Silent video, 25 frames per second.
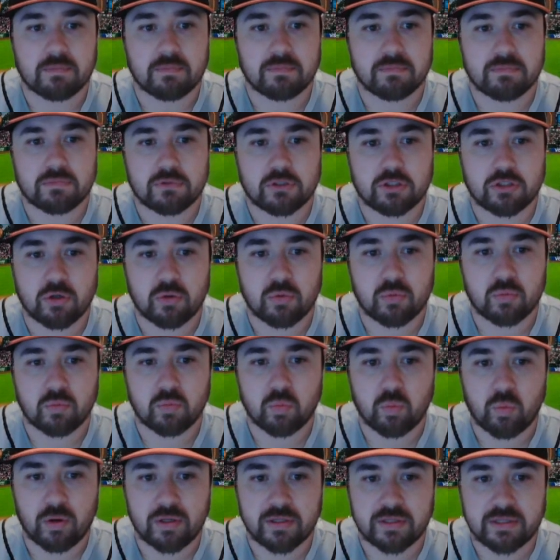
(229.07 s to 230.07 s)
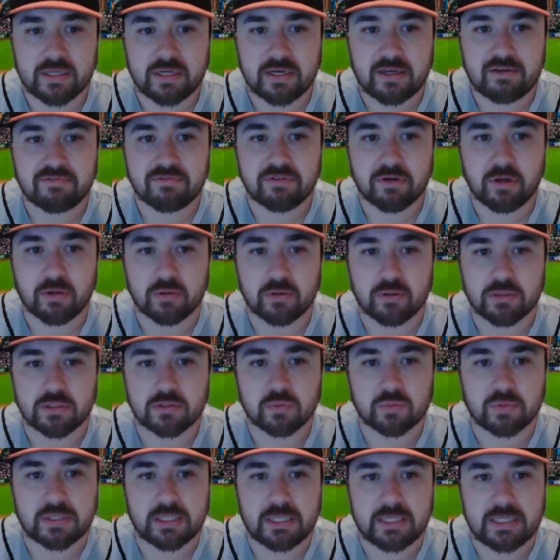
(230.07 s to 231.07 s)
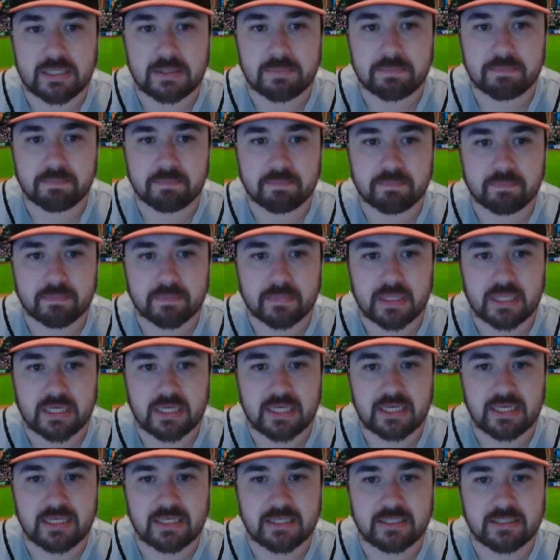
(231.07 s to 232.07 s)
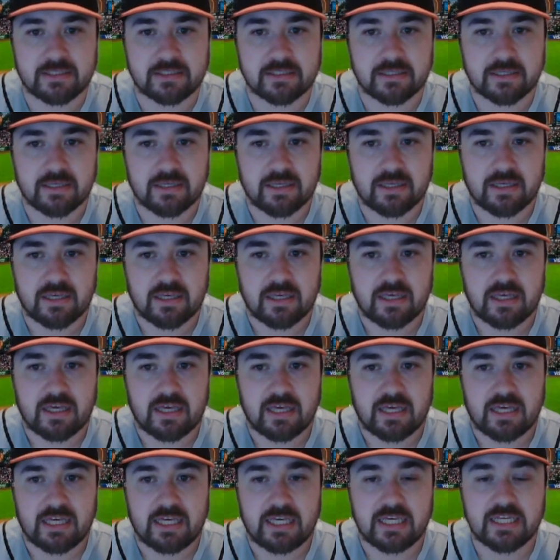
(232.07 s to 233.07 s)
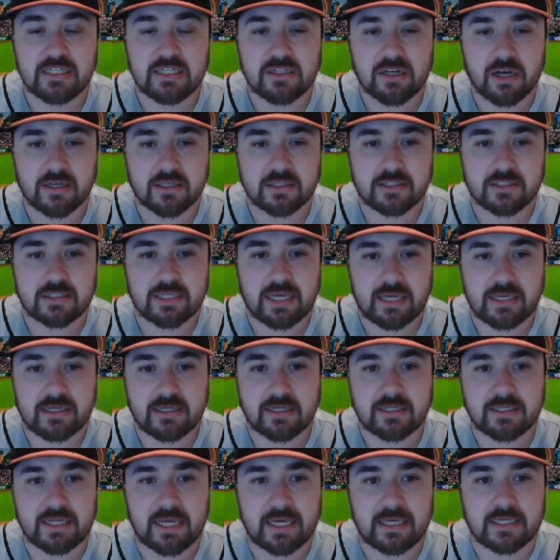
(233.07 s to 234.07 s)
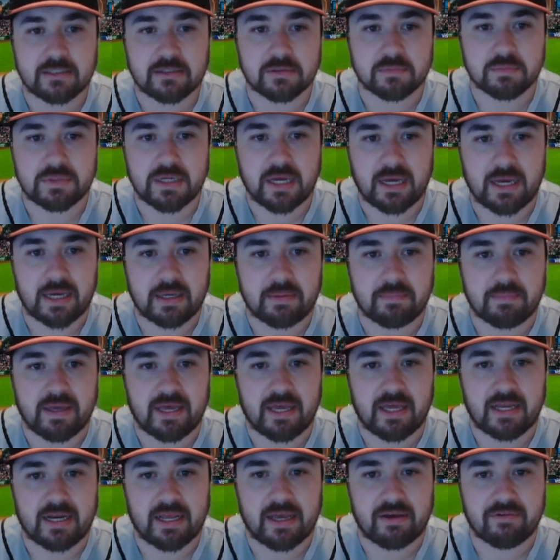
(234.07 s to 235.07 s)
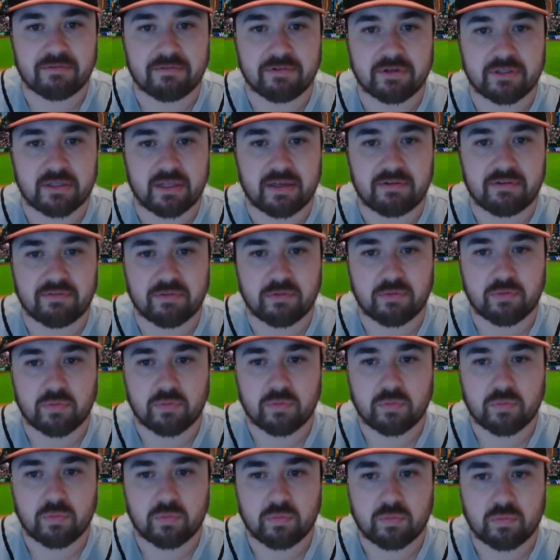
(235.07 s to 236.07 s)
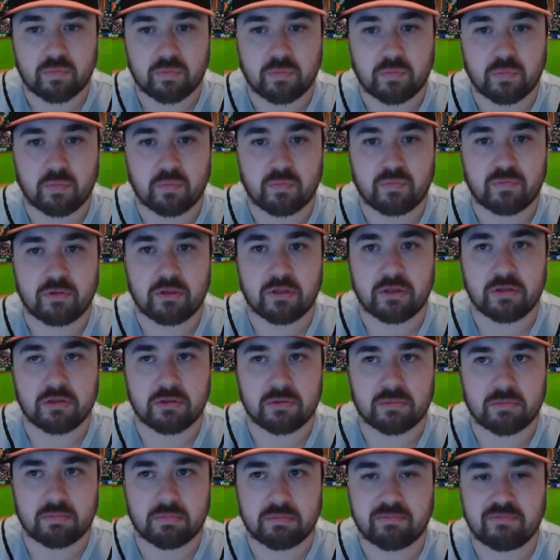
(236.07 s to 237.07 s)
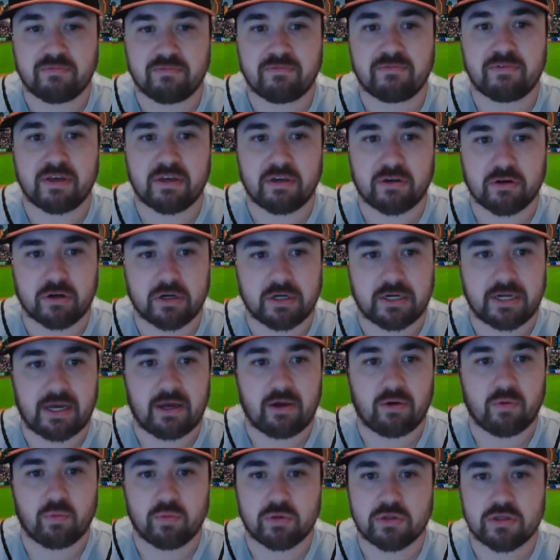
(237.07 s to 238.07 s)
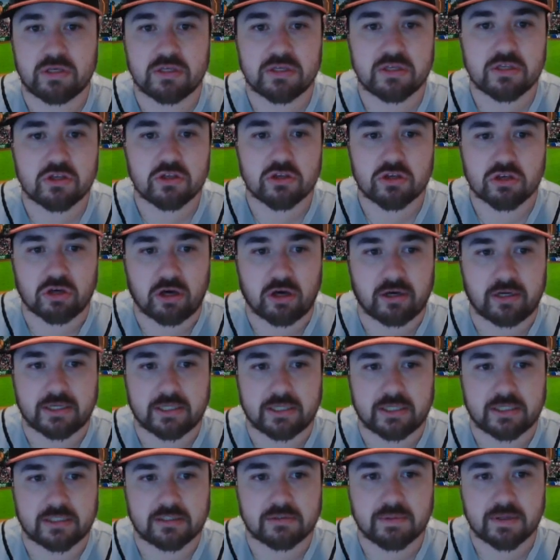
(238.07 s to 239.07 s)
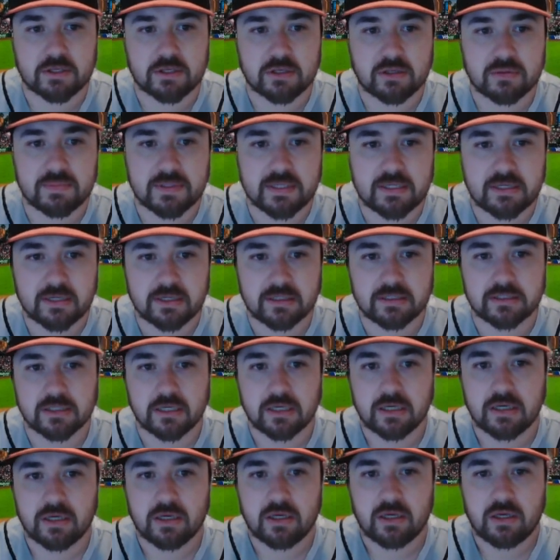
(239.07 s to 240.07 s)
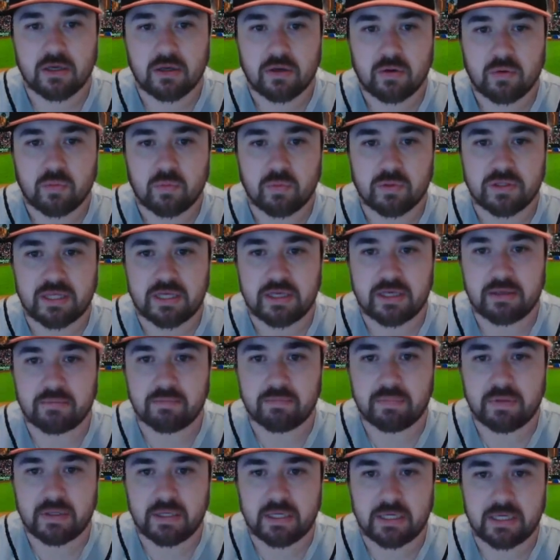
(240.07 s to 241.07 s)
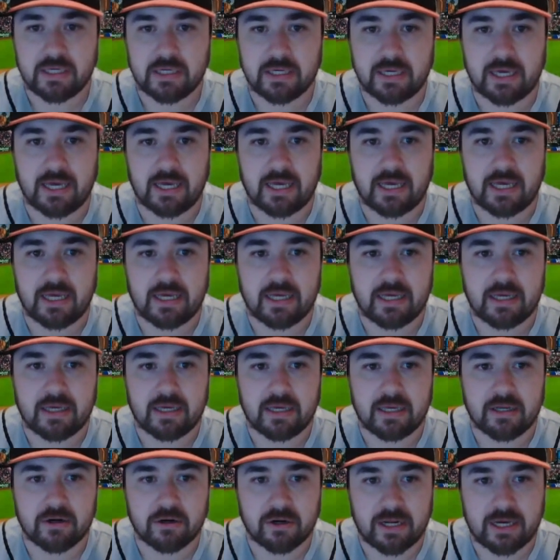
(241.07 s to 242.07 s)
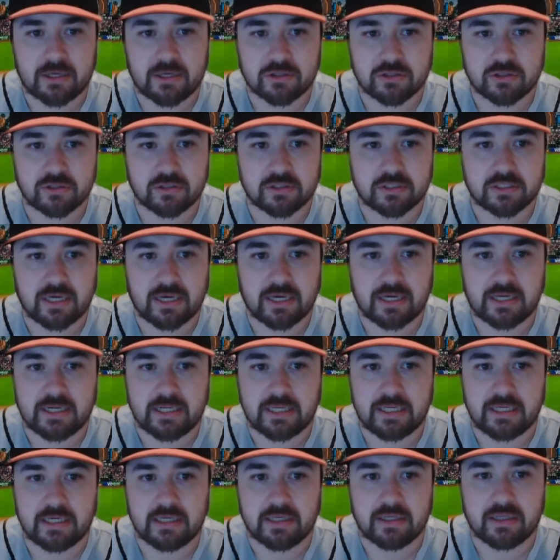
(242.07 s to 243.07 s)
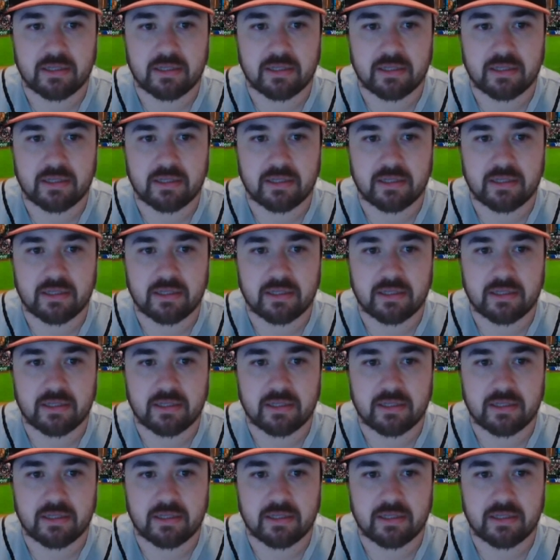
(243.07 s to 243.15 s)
So one thing I've noticed with him is he does tend to take some time at every level to figure it out, which isn't shocking, especially because with him being a international signee